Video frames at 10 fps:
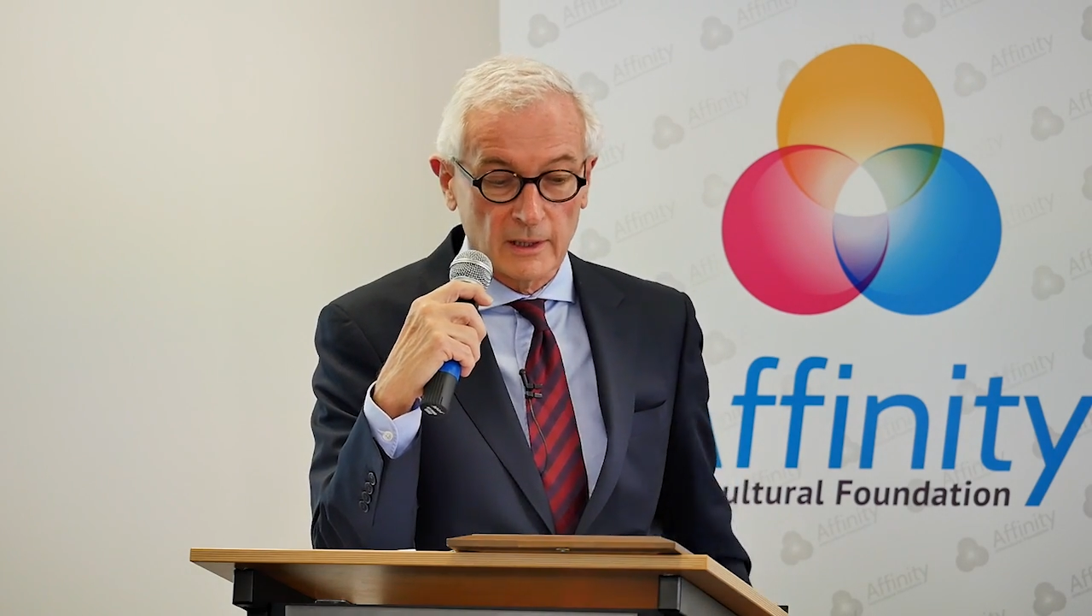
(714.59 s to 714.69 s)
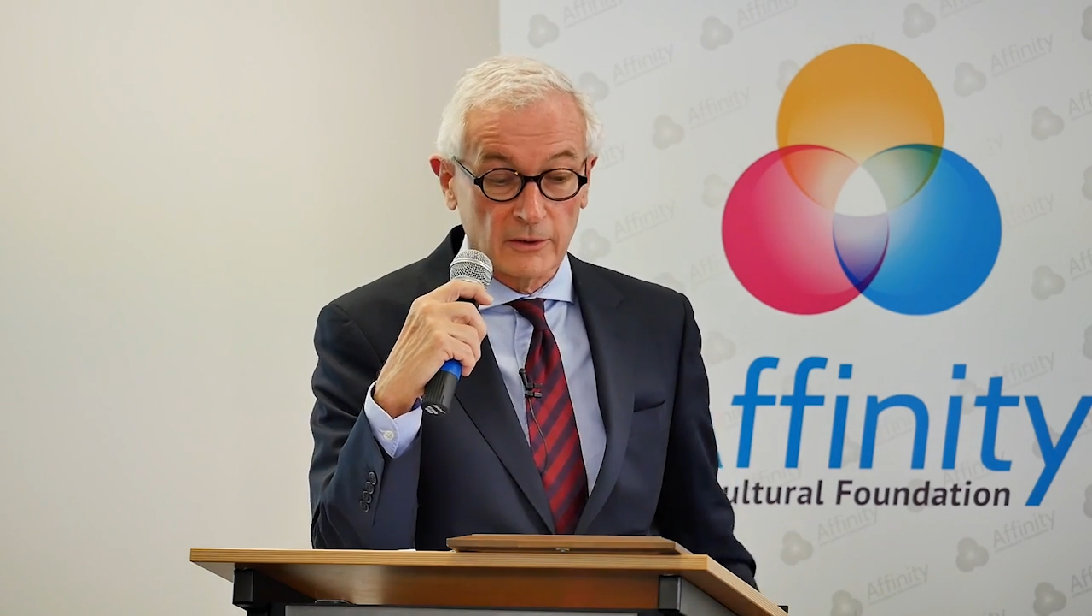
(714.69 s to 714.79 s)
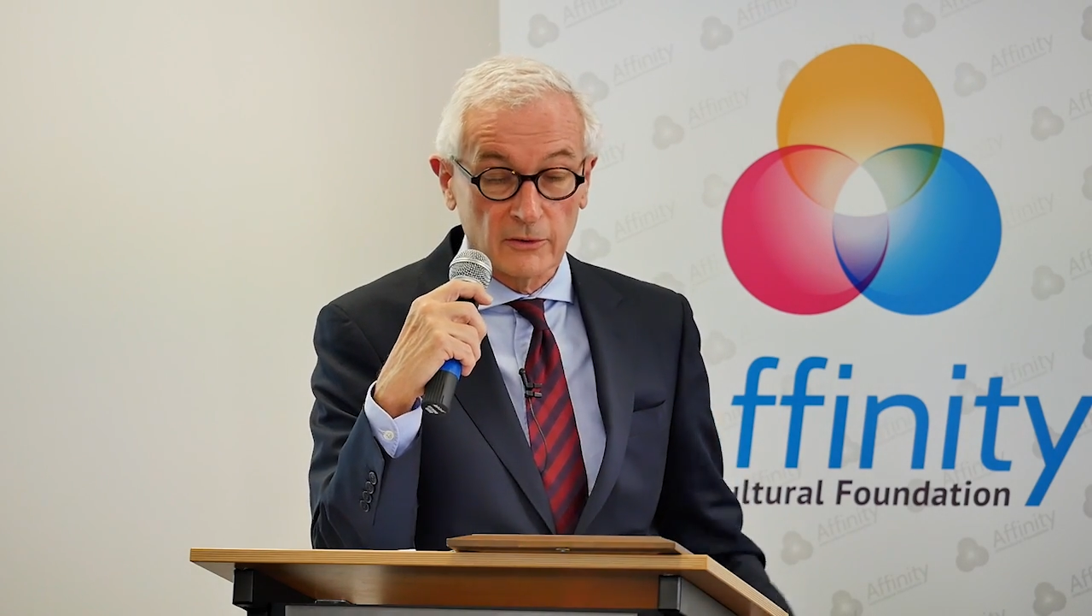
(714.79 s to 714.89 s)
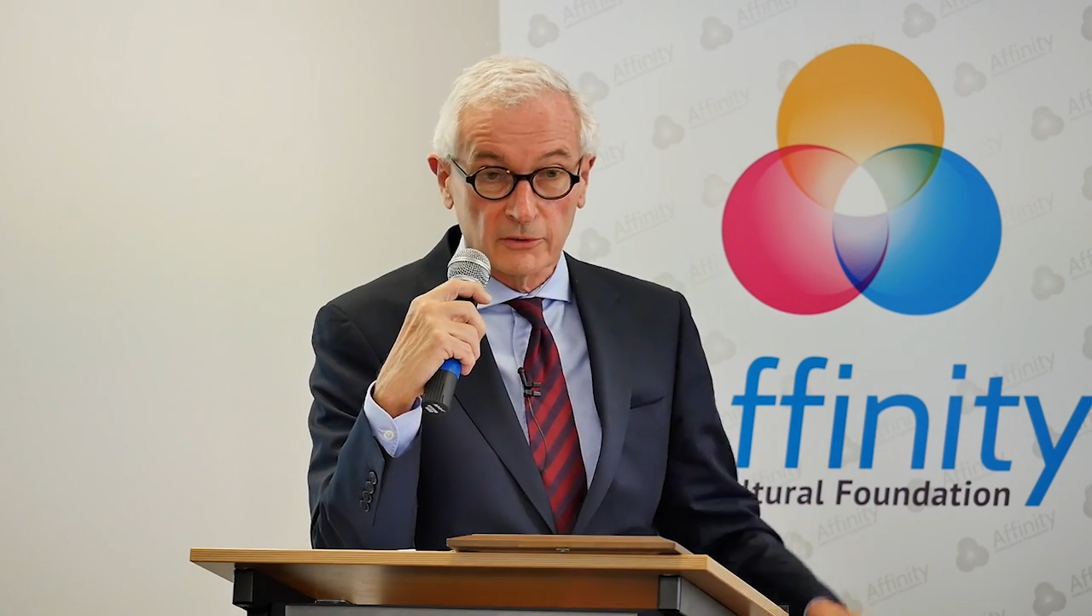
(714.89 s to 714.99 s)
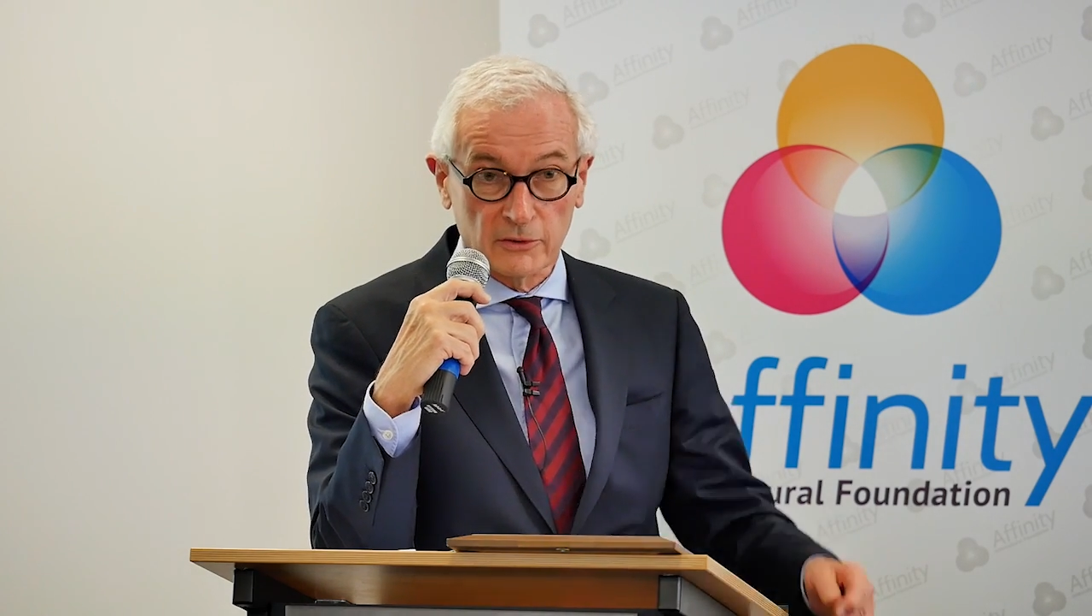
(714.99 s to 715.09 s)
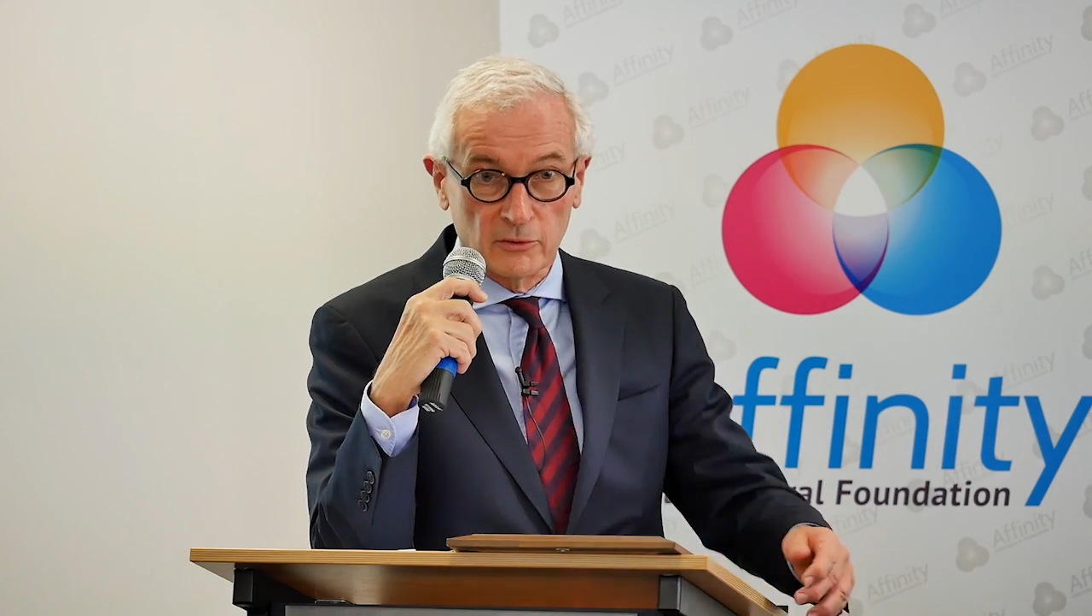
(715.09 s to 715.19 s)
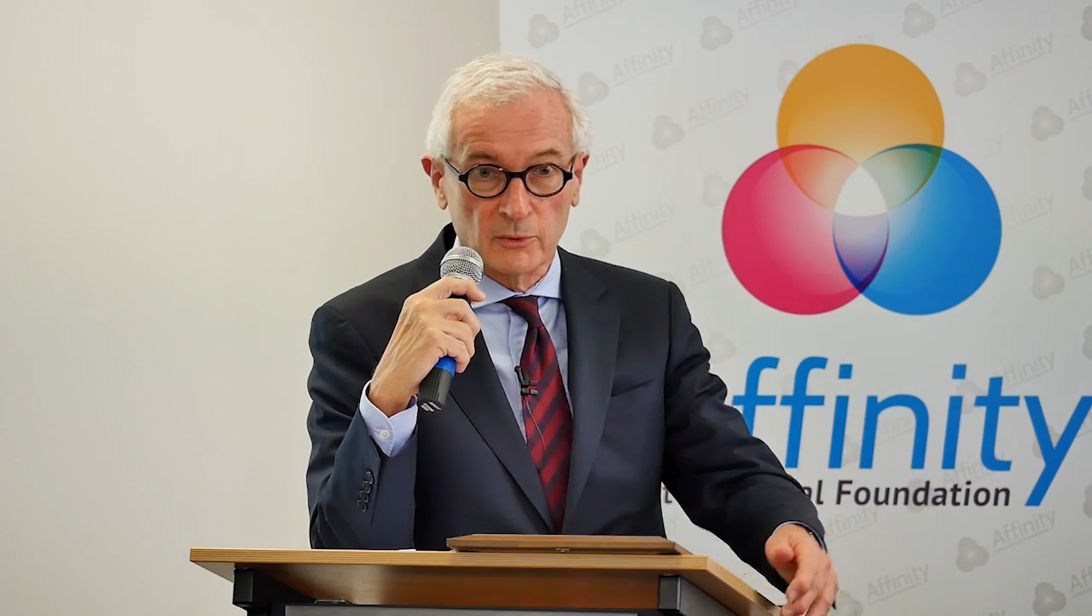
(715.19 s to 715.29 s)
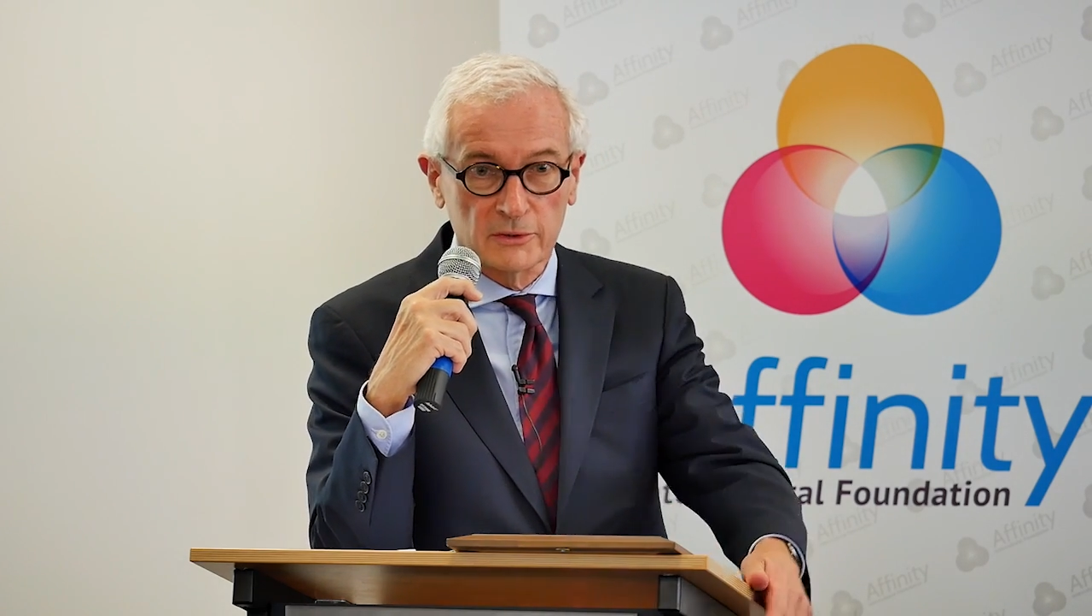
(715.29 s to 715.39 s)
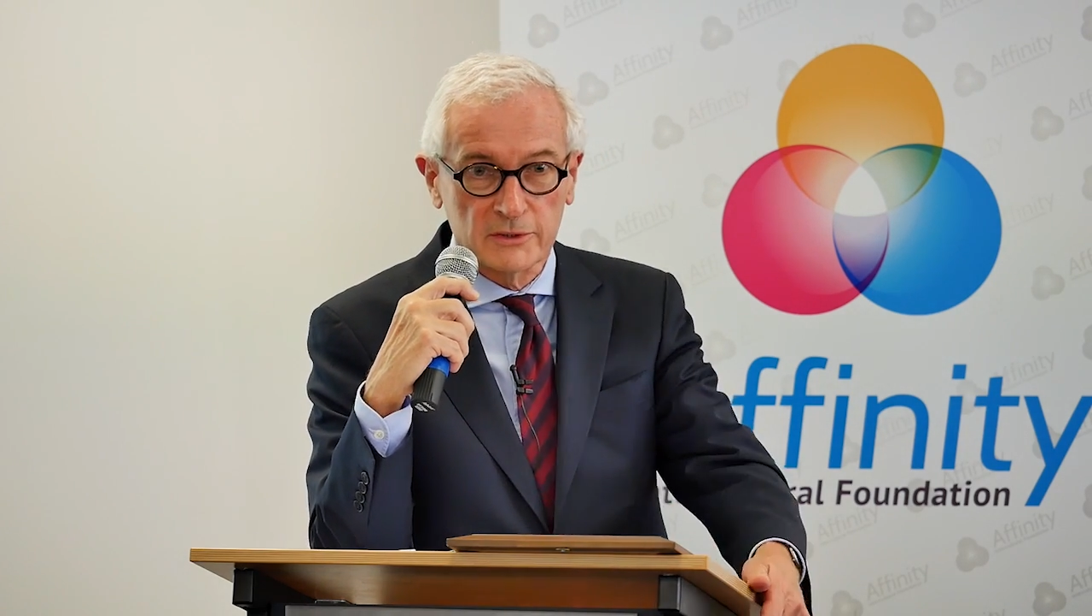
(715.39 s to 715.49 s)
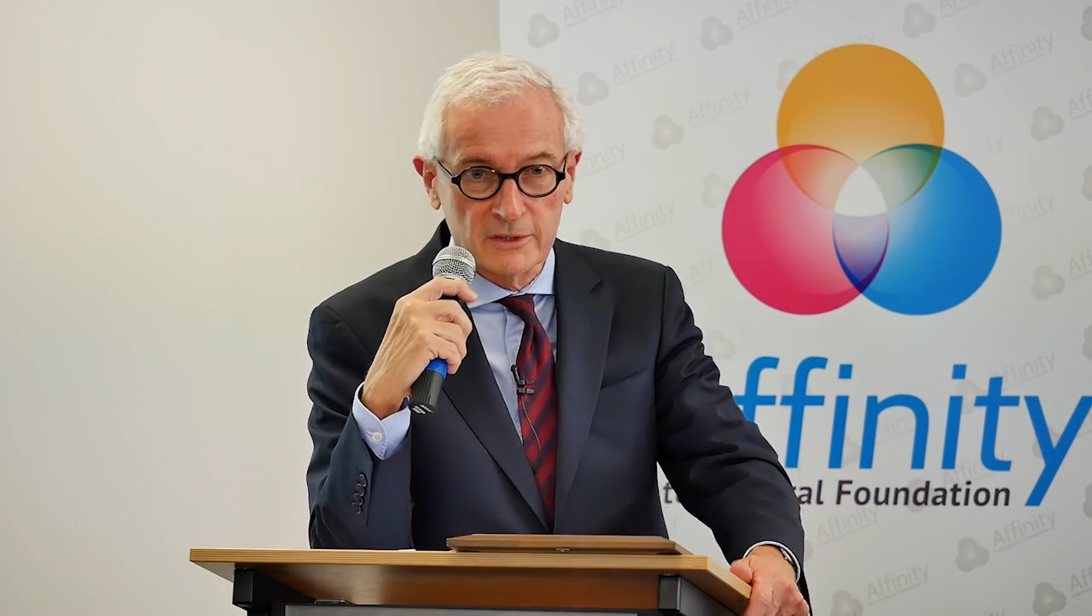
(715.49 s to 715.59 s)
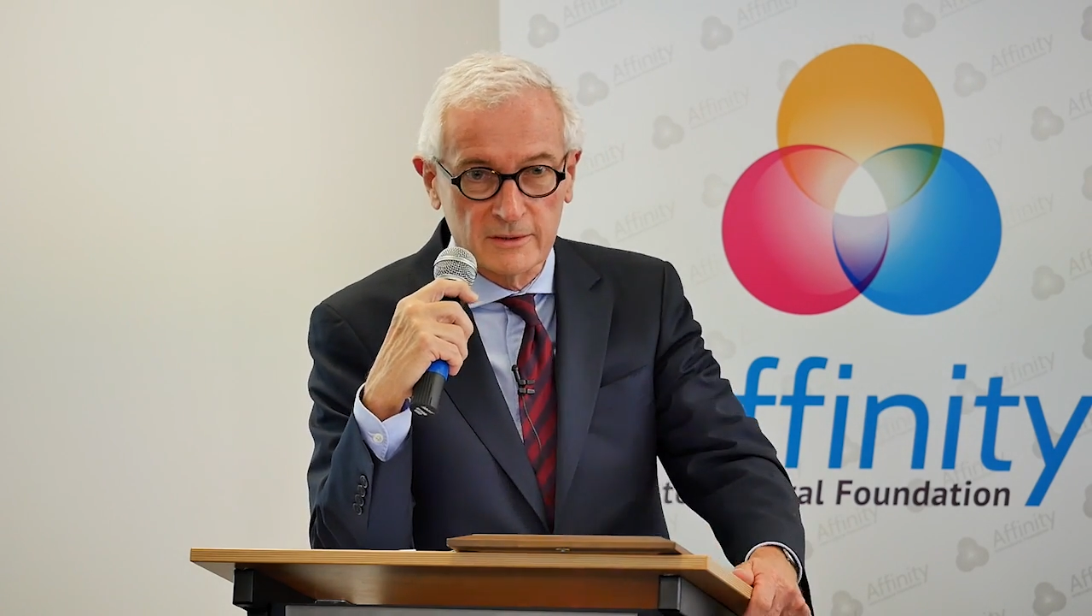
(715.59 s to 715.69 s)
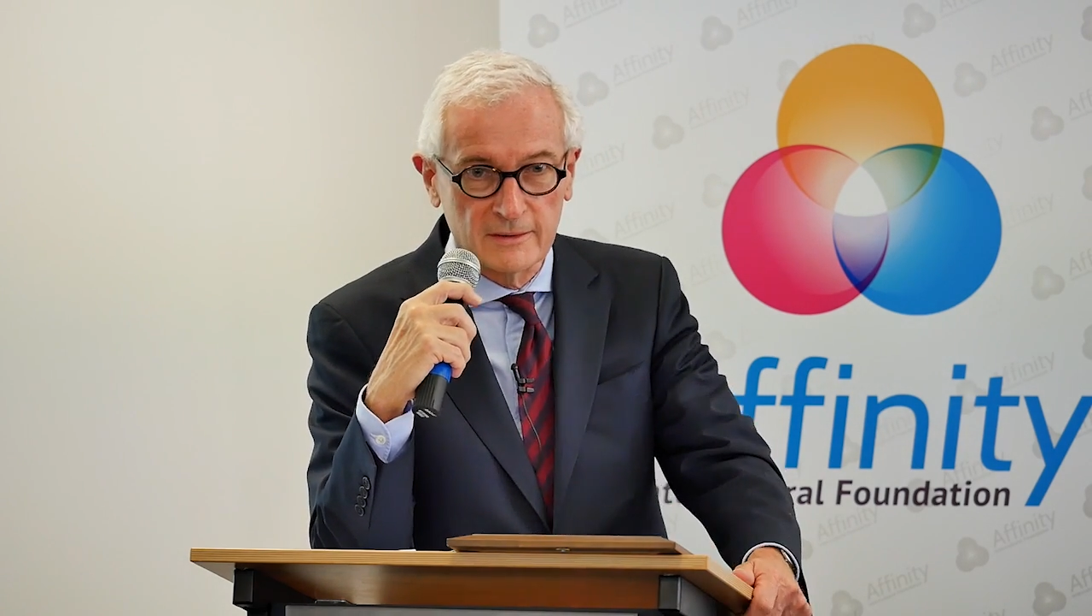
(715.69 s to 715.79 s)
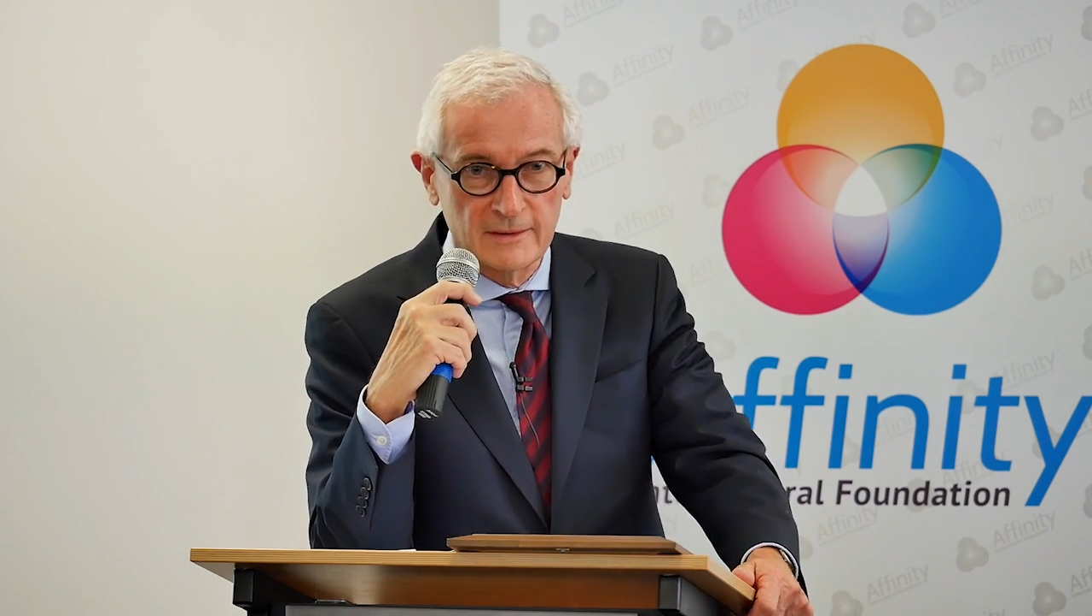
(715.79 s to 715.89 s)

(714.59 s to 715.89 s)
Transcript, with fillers: are not numerous.